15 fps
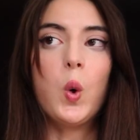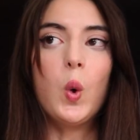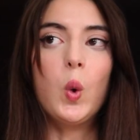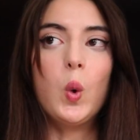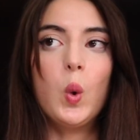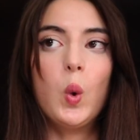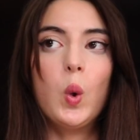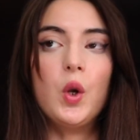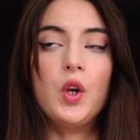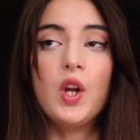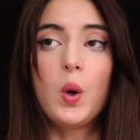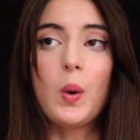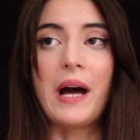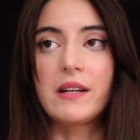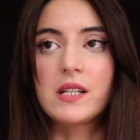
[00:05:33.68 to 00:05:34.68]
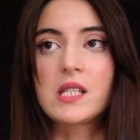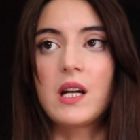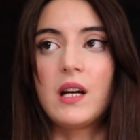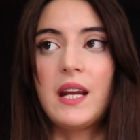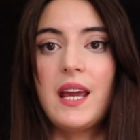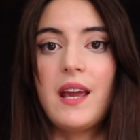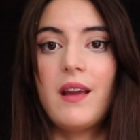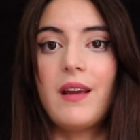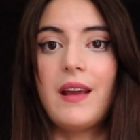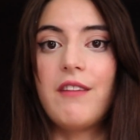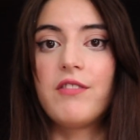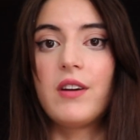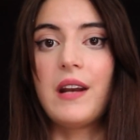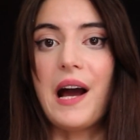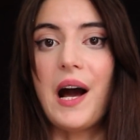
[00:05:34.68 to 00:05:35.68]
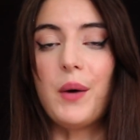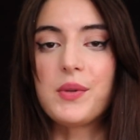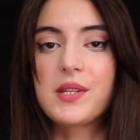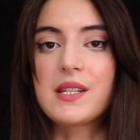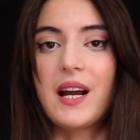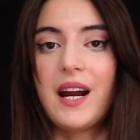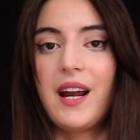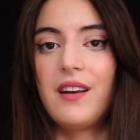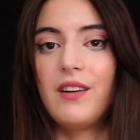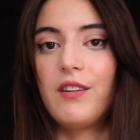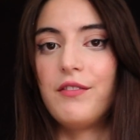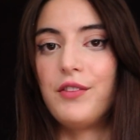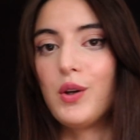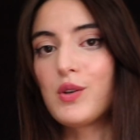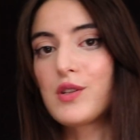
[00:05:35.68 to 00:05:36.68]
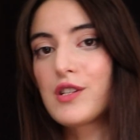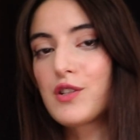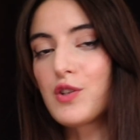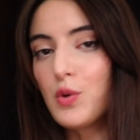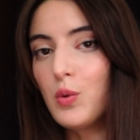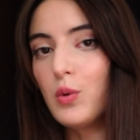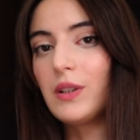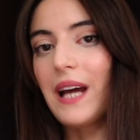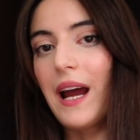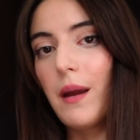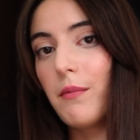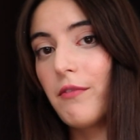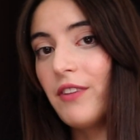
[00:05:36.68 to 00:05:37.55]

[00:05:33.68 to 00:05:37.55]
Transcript: who know how to study even outside of those two time